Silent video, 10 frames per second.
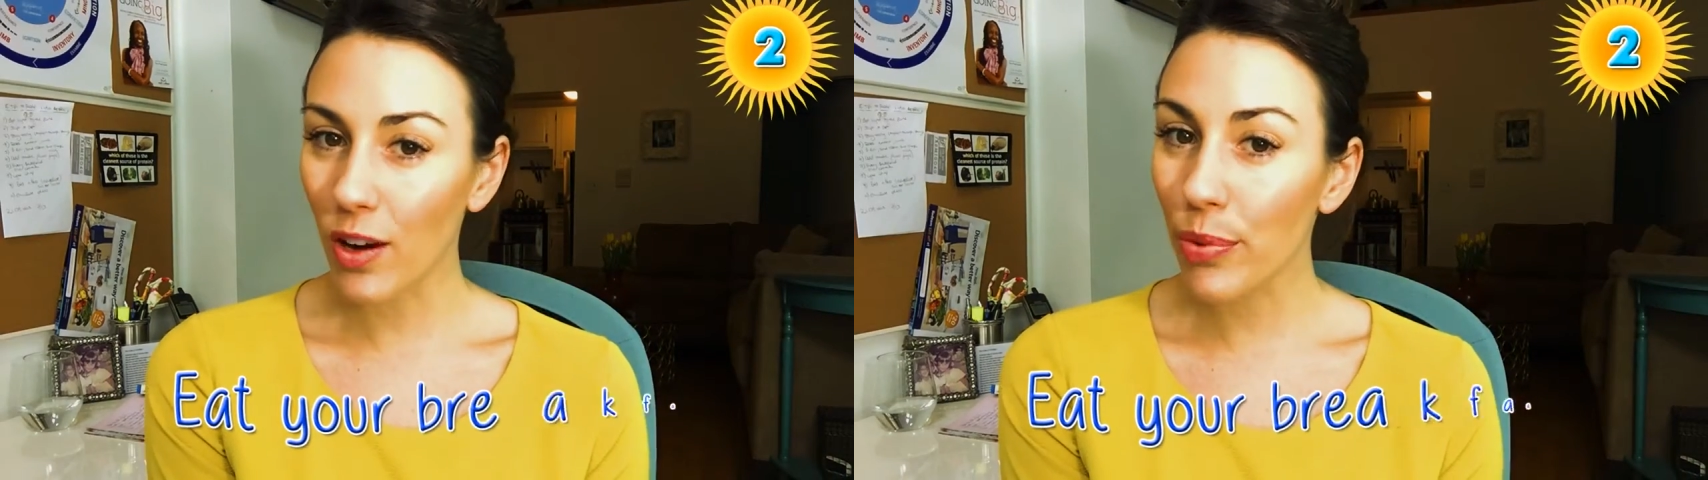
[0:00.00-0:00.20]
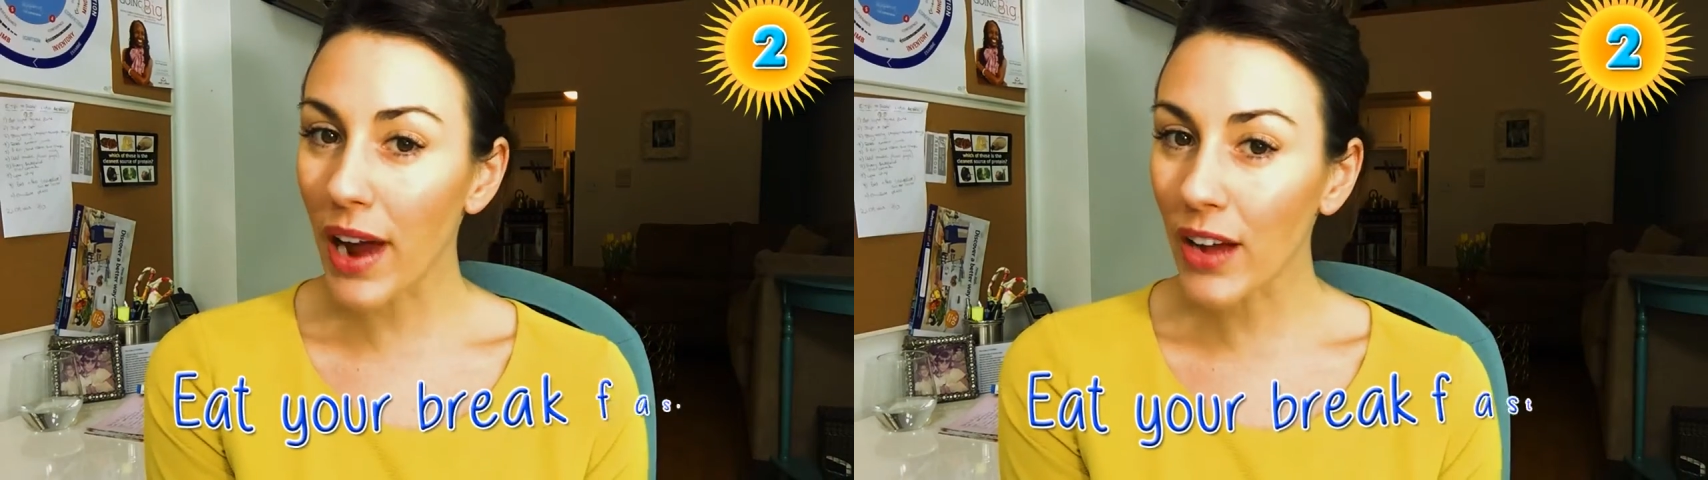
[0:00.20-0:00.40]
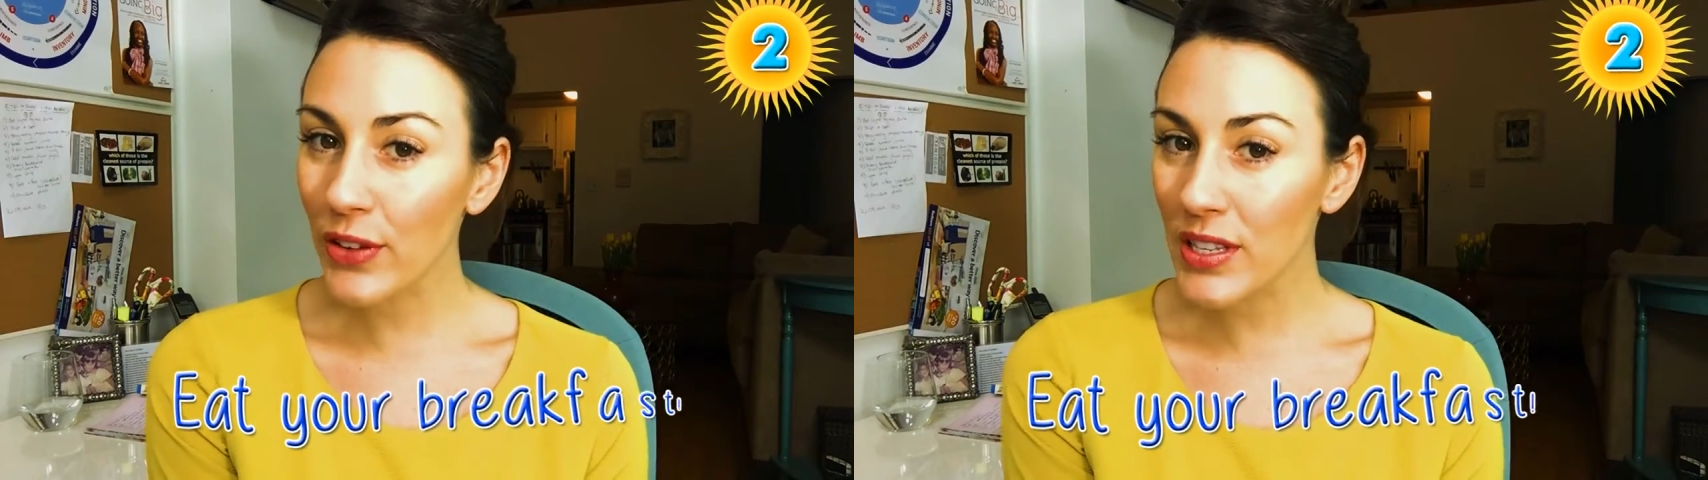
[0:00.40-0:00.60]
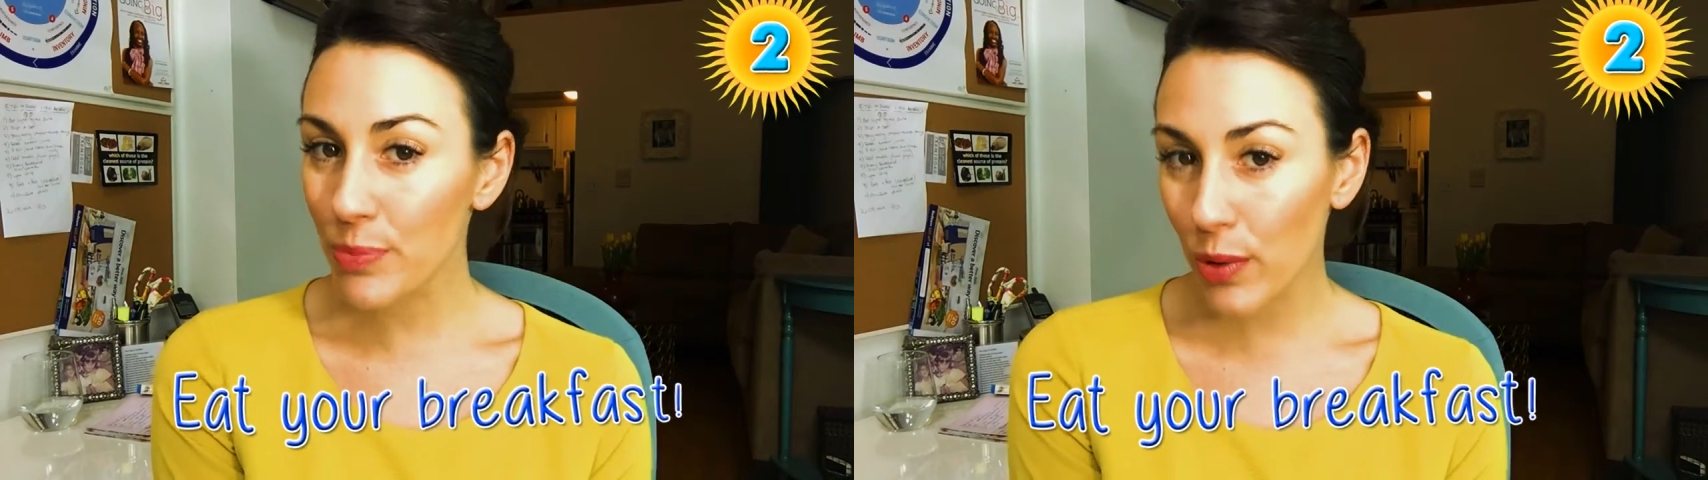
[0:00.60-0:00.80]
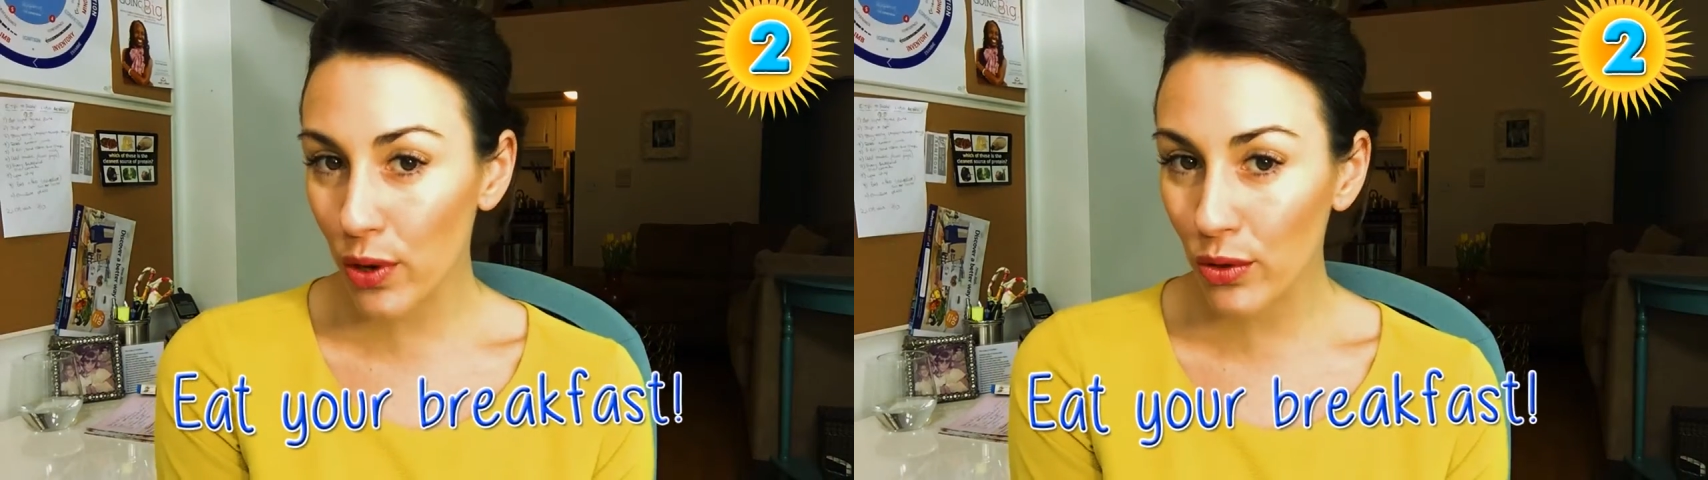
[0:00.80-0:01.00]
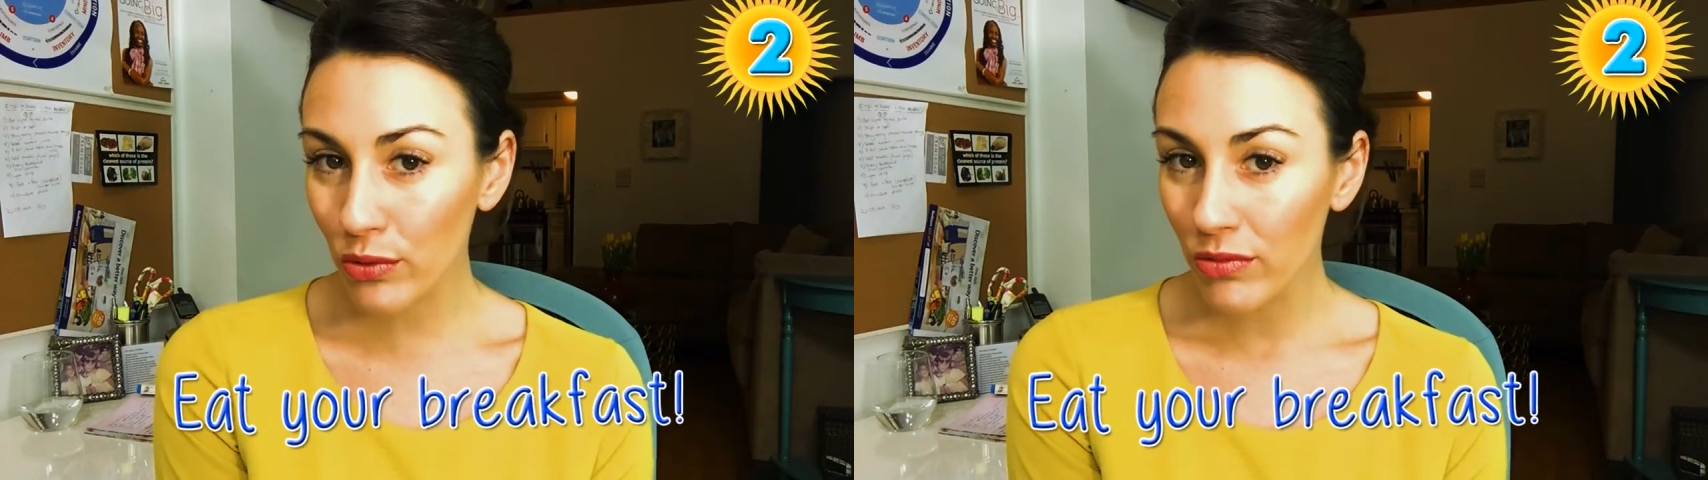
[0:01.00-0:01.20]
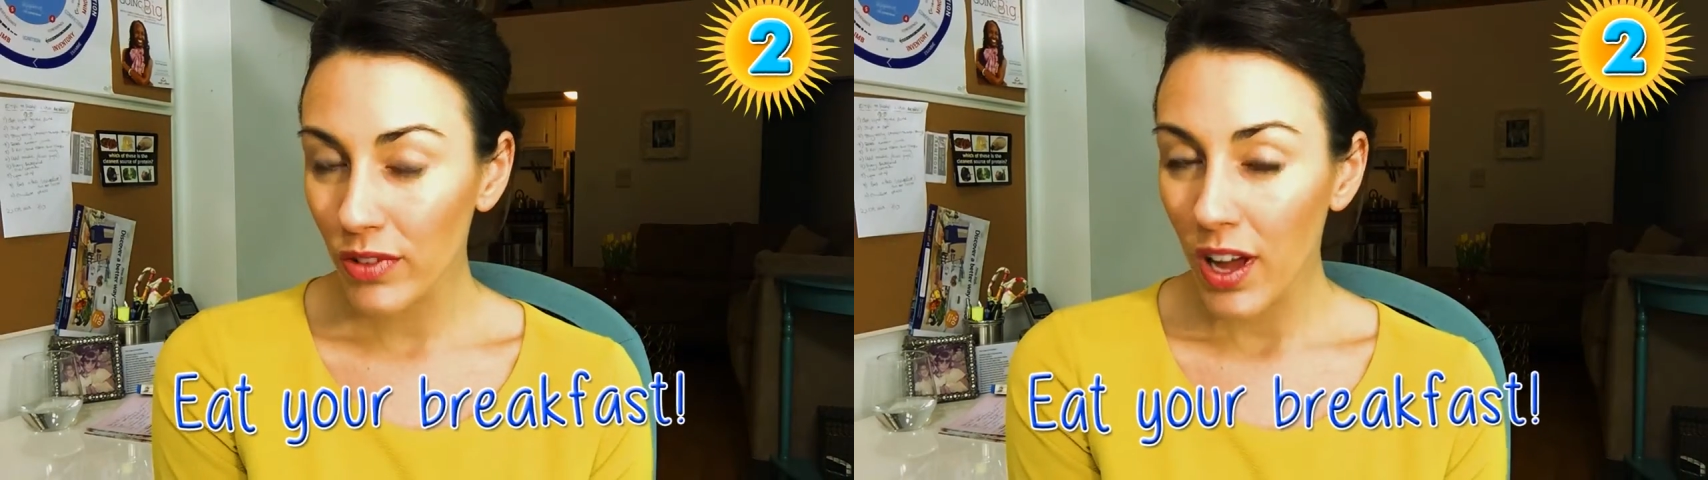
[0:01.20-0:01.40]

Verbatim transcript: your breakfast, boo.